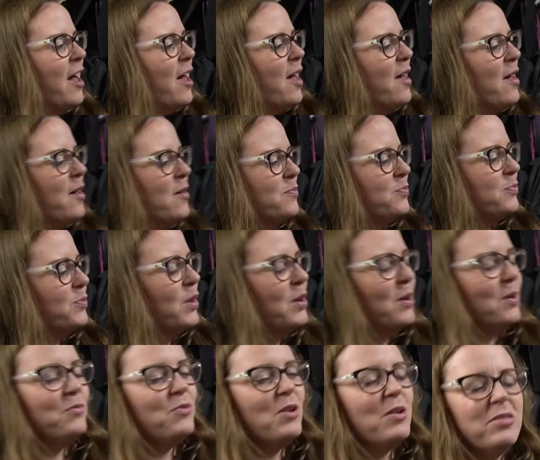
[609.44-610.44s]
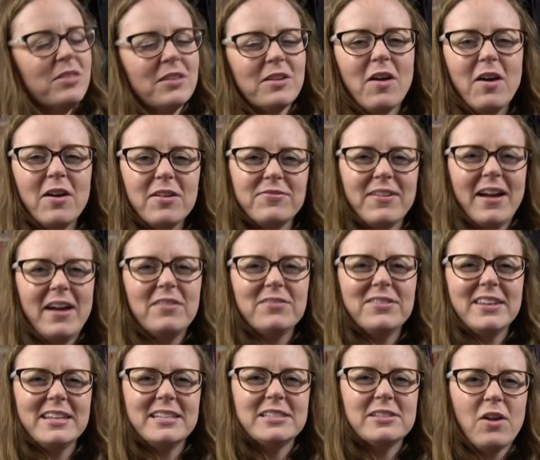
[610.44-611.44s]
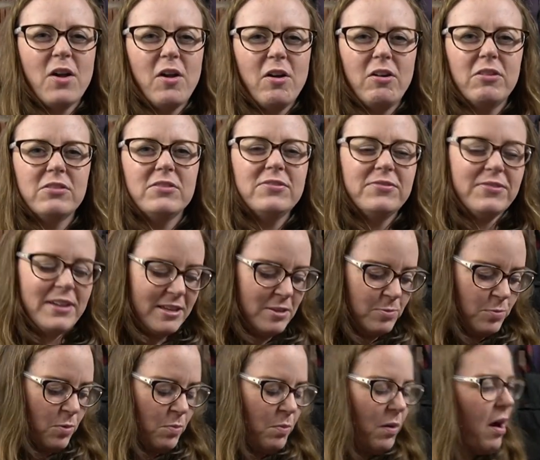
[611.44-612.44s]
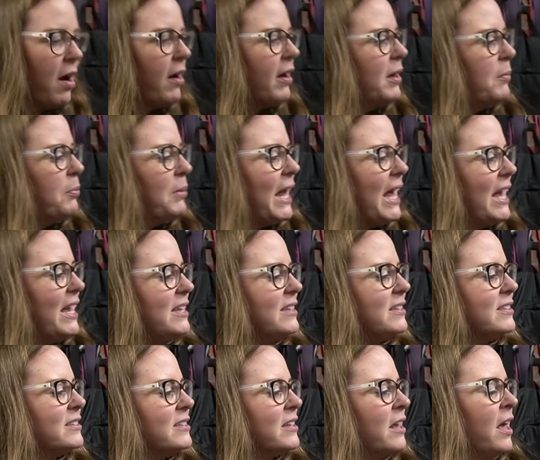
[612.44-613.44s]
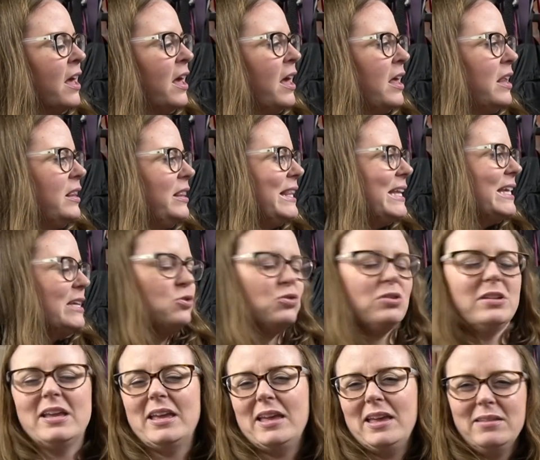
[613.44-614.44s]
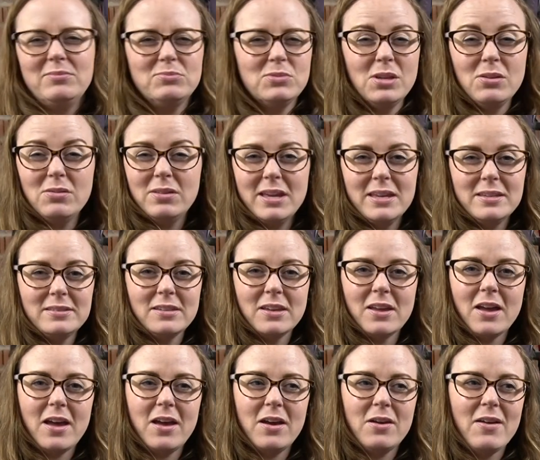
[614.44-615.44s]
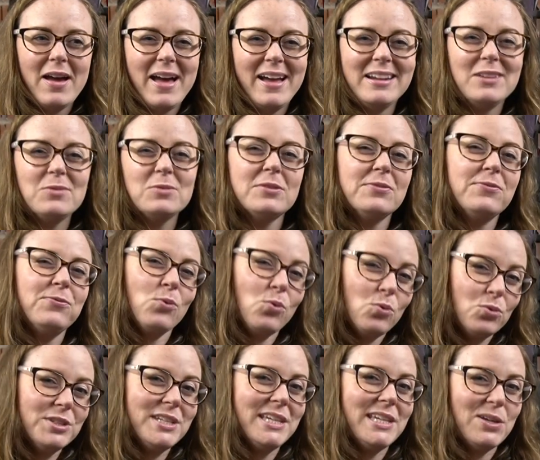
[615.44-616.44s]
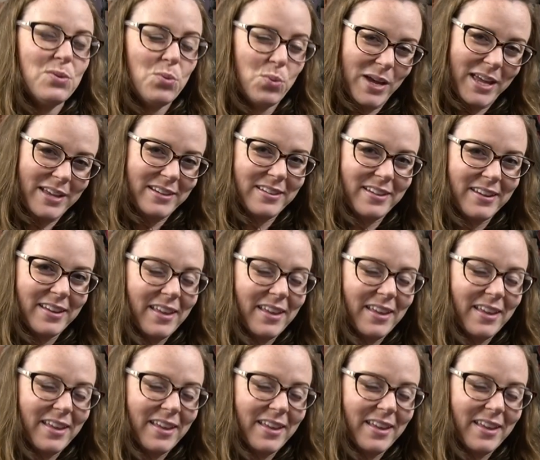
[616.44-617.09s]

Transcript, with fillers: Um, Ruth and I found this on Facebook Marketplace literally two years ago and it was forty quid.